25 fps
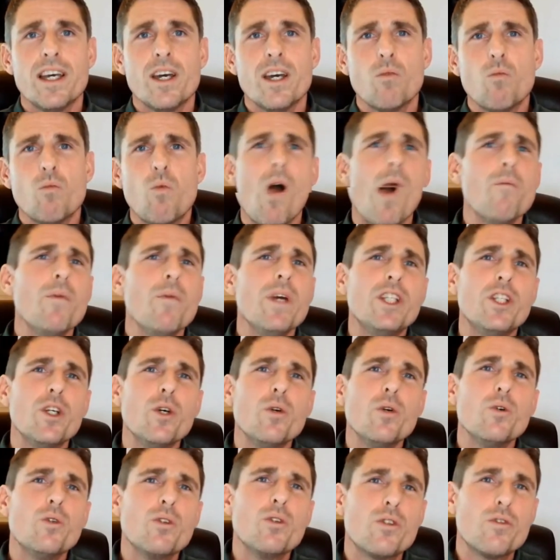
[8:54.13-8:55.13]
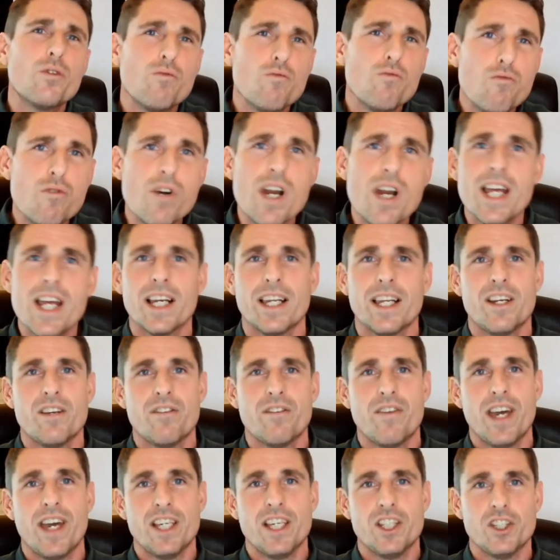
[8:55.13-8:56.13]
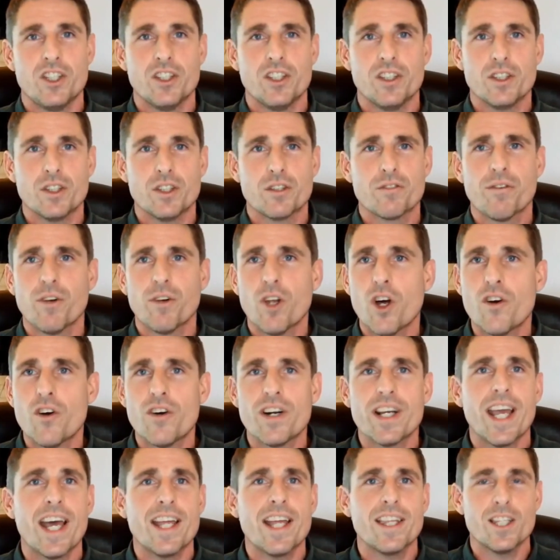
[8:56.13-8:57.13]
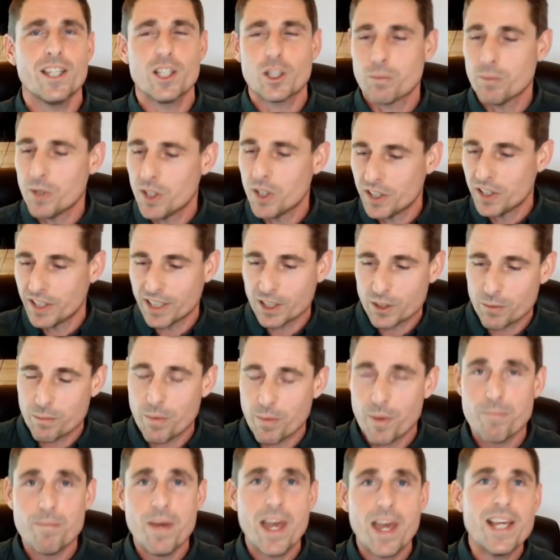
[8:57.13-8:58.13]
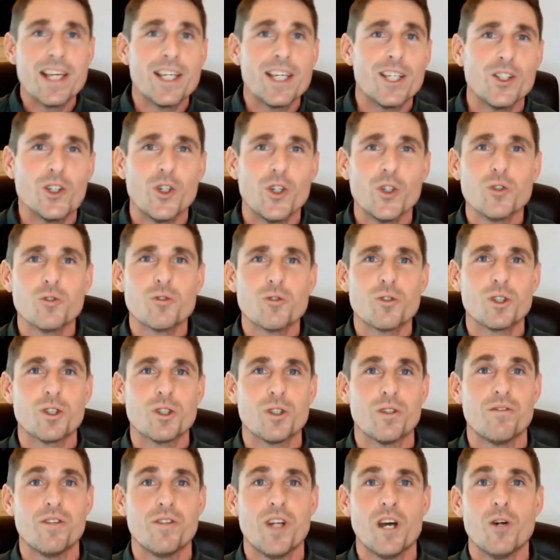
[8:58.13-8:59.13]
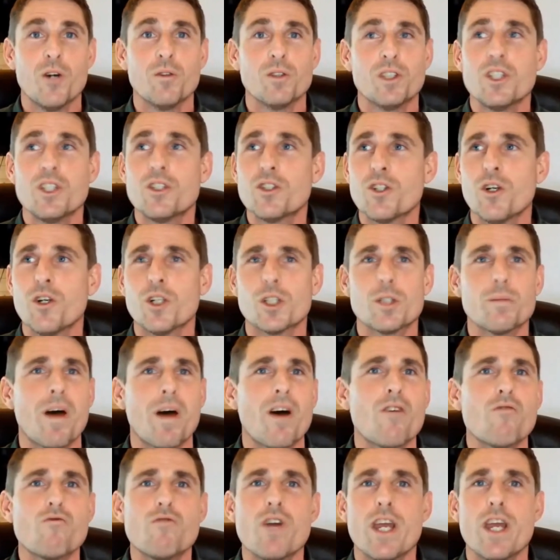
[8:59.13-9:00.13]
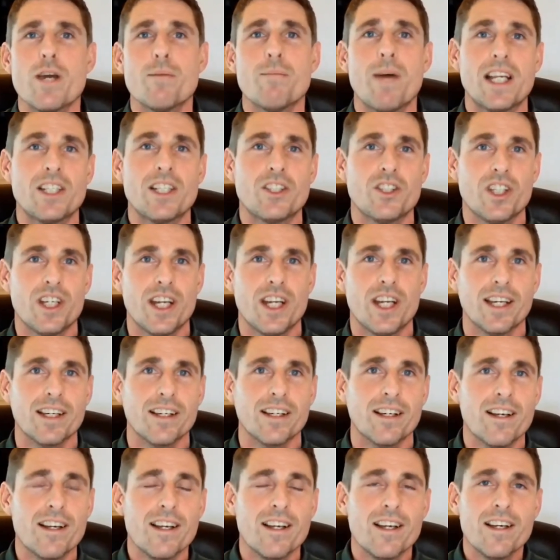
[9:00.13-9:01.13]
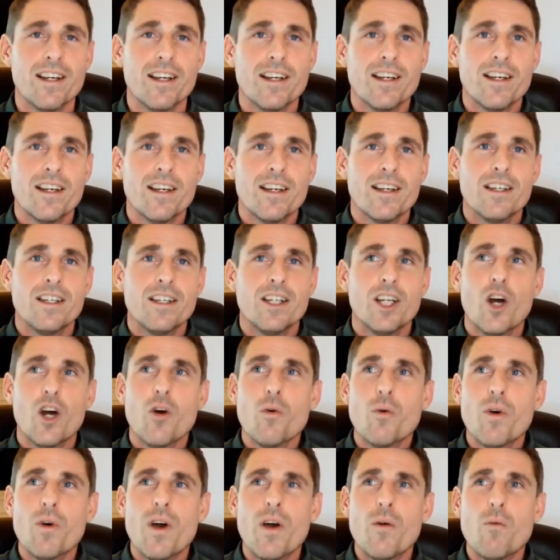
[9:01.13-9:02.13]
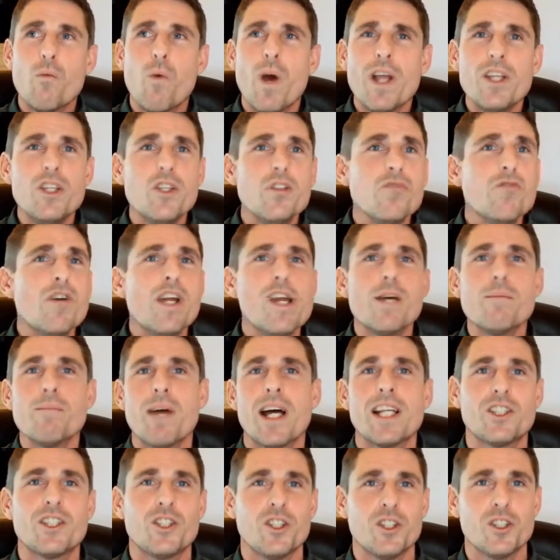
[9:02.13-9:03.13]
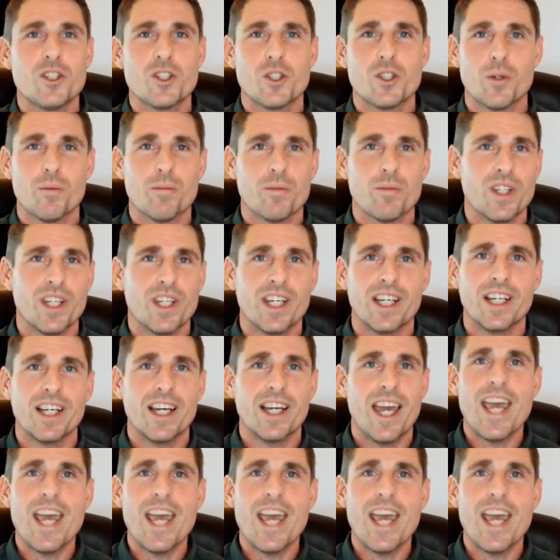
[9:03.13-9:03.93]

when we do real innovations, Flora again this morning, as I've been making hundreds of notes, she talked about reimagining. You know, when you reimagine something,